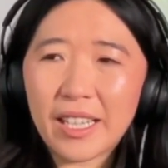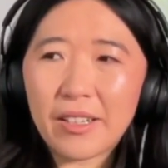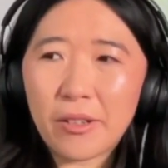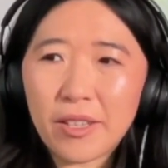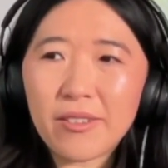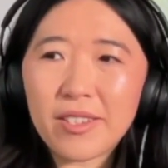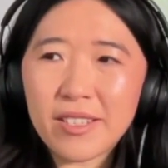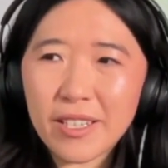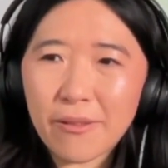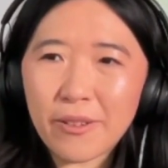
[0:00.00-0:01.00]
There's
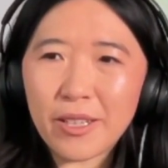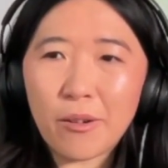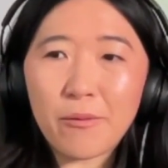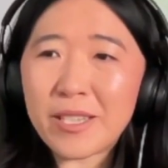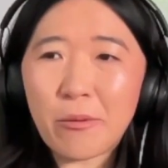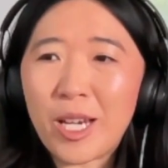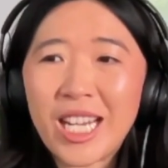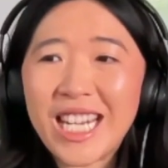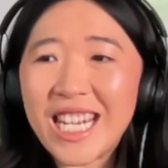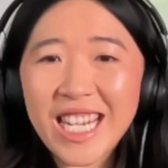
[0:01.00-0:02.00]
definitely, obviously we
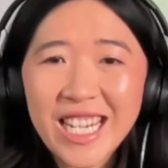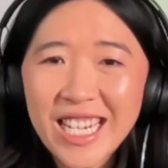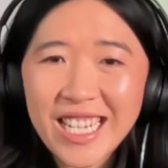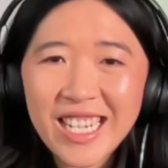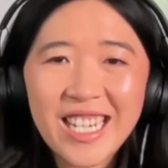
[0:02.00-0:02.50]
need